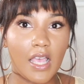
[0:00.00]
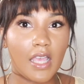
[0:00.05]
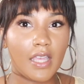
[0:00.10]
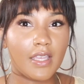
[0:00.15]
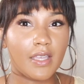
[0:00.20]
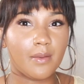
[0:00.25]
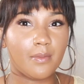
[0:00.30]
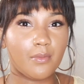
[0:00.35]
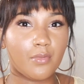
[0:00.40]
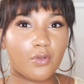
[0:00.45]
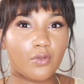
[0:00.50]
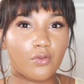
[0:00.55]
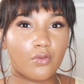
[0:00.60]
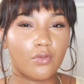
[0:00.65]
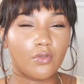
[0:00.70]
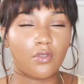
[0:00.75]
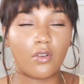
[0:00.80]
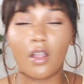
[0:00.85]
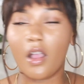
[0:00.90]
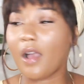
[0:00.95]
I am
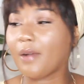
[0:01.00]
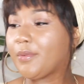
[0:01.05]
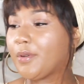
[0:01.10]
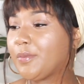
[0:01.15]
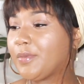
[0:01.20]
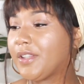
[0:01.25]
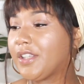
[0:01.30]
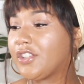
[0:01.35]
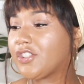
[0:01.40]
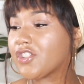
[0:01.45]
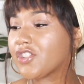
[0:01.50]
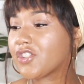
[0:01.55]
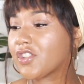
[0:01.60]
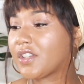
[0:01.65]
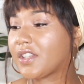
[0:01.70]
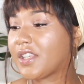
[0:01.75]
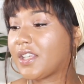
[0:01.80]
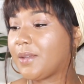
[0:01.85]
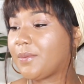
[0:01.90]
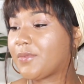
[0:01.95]
probably just
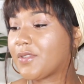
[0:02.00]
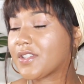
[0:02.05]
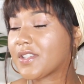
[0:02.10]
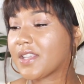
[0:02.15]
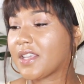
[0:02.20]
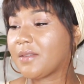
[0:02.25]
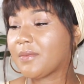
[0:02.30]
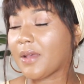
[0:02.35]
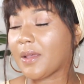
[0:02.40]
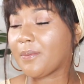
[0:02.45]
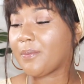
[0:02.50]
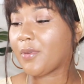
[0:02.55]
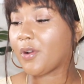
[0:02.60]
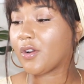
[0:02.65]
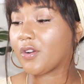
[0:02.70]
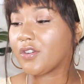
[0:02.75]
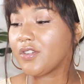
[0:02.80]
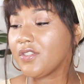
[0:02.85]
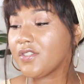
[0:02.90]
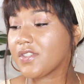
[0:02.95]
going to keep this in my
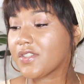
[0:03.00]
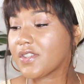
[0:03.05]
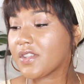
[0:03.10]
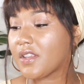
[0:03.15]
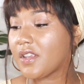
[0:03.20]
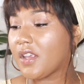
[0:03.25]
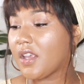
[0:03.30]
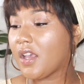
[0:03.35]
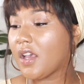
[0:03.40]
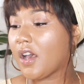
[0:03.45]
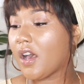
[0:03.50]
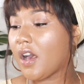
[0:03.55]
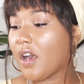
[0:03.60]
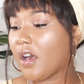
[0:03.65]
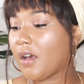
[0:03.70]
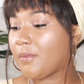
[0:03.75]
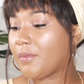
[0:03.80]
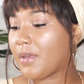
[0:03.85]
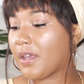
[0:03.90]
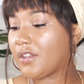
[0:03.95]
purse
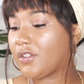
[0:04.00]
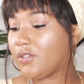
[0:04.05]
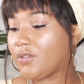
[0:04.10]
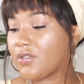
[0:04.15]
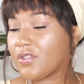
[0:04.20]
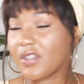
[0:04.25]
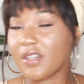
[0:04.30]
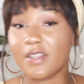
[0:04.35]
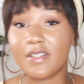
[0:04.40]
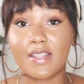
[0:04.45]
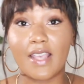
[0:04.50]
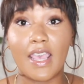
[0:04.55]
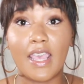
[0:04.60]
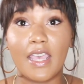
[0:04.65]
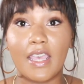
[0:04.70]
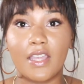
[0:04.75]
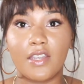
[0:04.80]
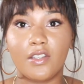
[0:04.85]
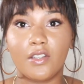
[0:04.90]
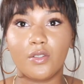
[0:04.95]
and use it as a
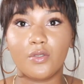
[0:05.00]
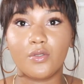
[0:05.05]
hand